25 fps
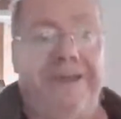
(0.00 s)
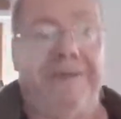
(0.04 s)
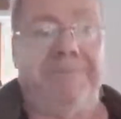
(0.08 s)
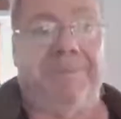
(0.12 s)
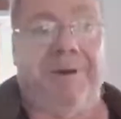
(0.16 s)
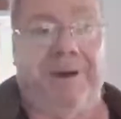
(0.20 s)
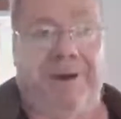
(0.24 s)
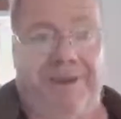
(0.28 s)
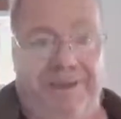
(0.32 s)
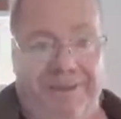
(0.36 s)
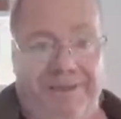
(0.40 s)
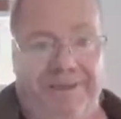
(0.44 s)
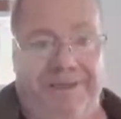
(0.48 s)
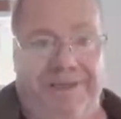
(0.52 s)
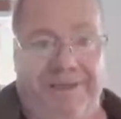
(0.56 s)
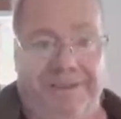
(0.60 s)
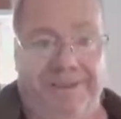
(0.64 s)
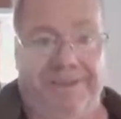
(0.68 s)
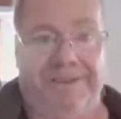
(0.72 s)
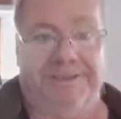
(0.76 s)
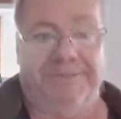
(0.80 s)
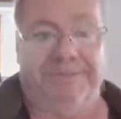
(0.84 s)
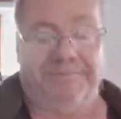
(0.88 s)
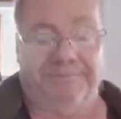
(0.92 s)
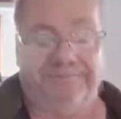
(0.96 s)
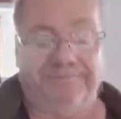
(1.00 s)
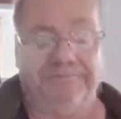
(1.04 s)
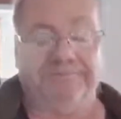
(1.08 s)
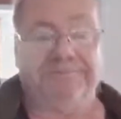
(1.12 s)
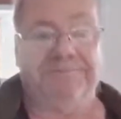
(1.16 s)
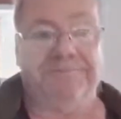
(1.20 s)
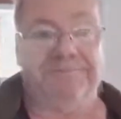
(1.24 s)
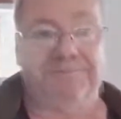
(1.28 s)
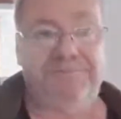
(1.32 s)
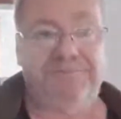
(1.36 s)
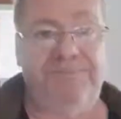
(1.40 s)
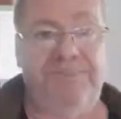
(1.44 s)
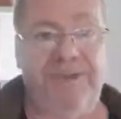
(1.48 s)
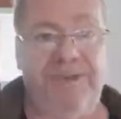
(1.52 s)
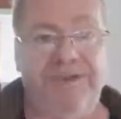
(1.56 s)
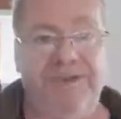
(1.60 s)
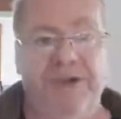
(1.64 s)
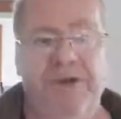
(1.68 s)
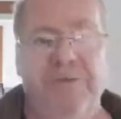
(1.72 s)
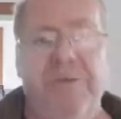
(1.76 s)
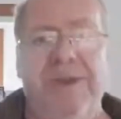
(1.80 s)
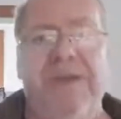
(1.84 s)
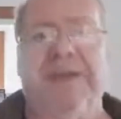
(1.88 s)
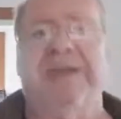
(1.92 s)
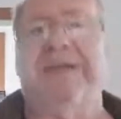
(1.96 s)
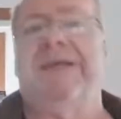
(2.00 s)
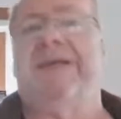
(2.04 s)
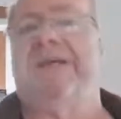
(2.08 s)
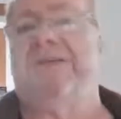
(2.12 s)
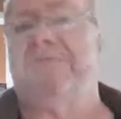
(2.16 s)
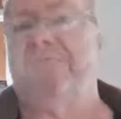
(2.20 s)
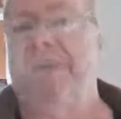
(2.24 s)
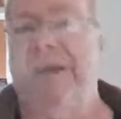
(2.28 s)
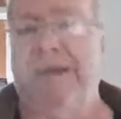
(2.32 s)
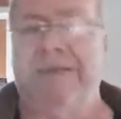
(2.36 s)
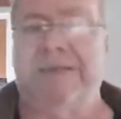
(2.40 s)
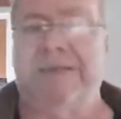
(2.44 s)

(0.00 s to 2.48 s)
baskets. So we can expect to